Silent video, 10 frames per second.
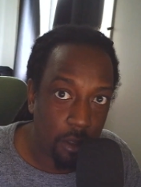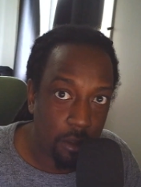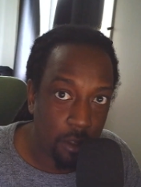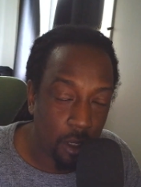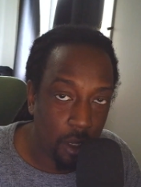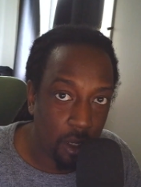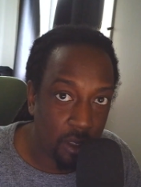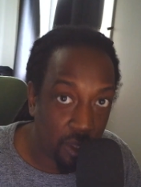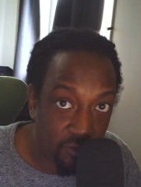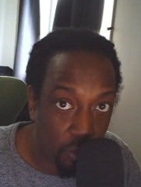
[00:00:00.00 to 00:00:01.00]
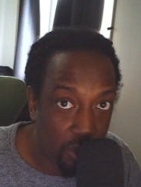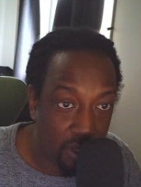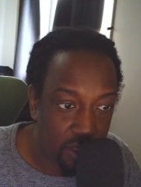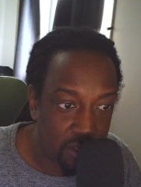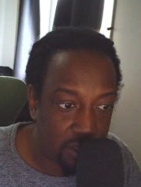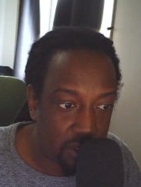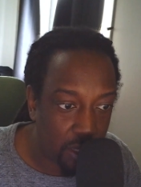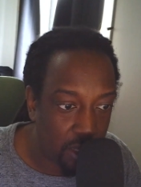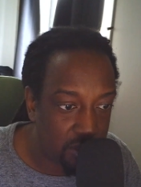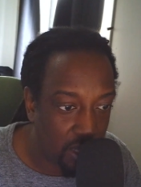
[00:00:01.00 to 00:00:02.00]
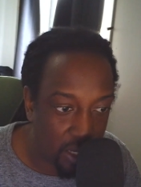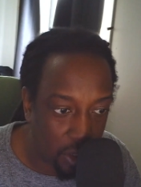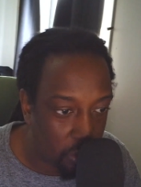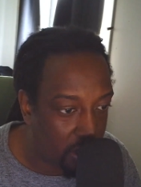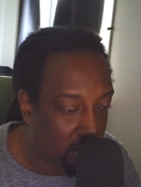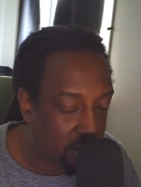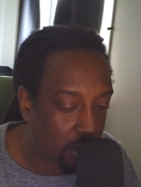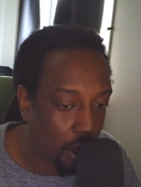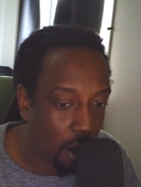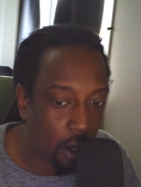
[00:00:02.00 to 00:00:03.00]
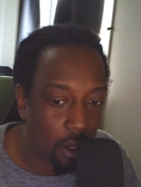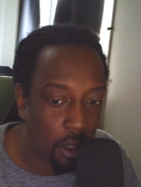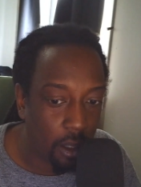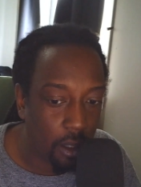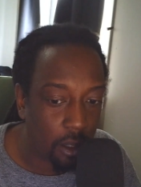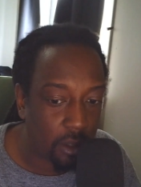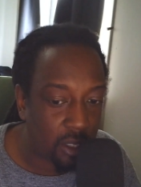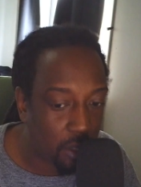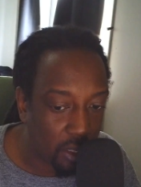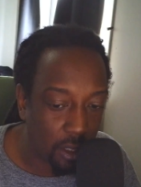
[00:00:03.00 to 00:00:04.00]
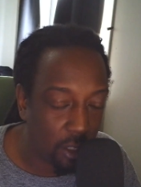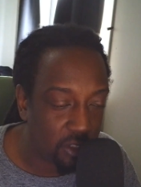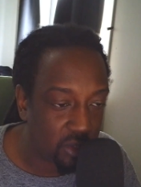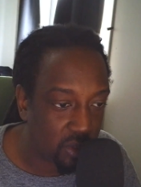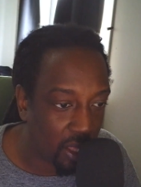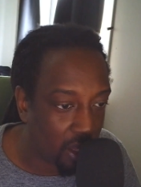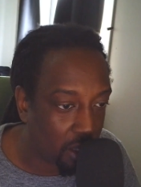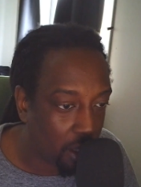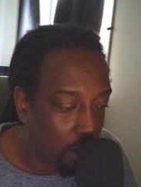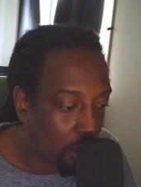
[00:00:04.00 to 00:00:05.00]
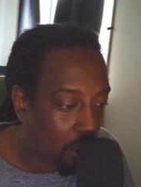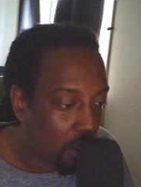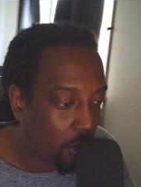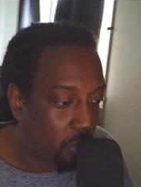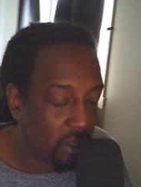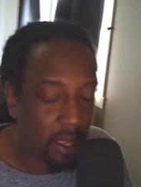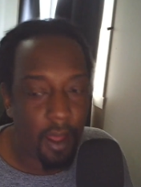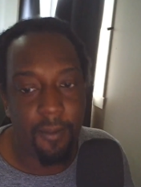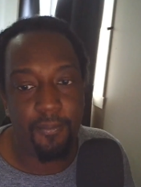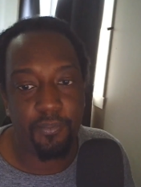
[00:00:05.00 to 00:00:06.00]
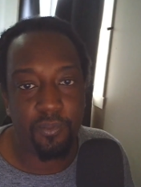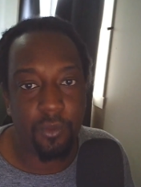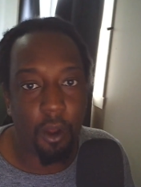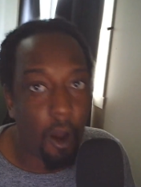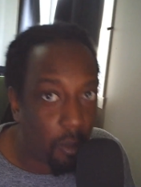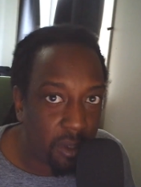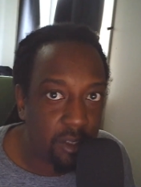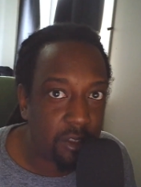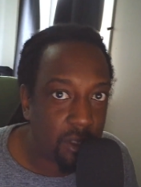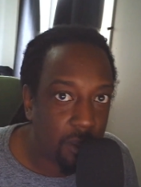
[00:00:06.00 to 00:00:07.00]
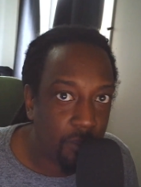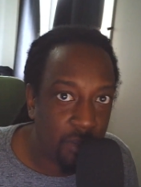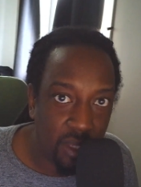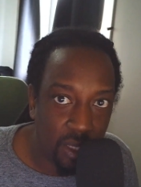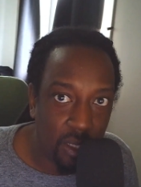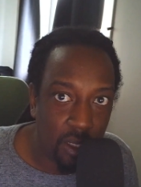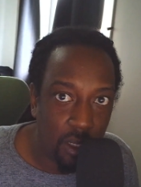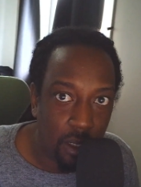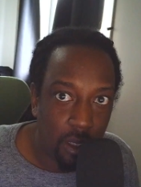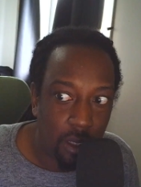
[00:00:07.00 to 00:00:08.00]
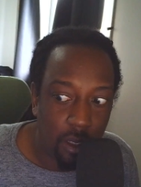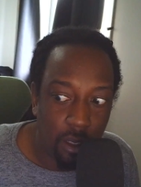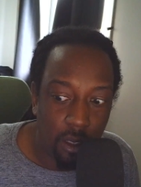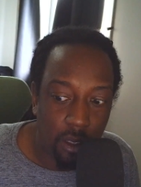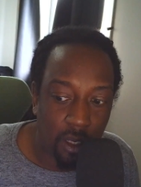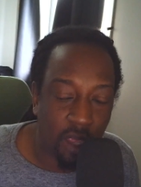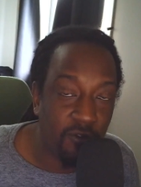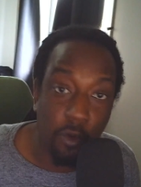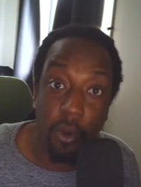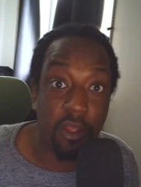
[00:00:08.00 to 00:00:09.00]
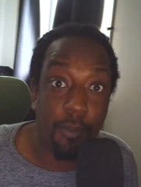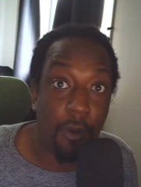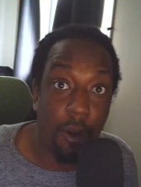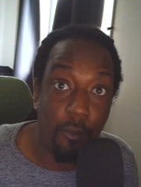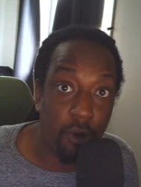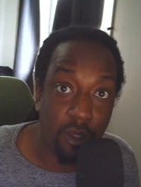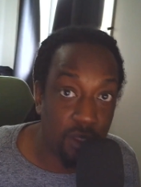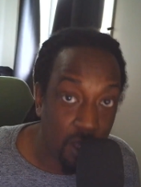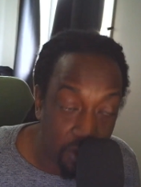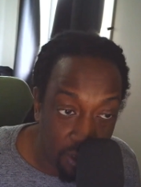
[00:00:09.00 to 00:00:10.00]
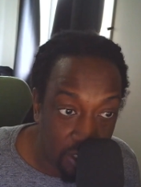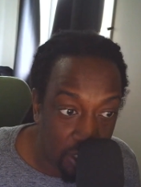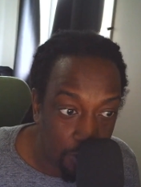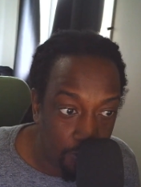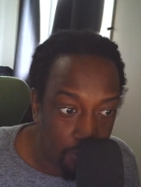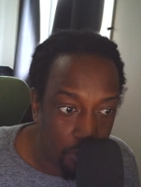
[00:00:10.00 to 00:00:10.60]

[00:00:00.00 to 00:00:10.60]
giveaways and takeaways are killing us. Like we can't always be giving away the puck more than the other team.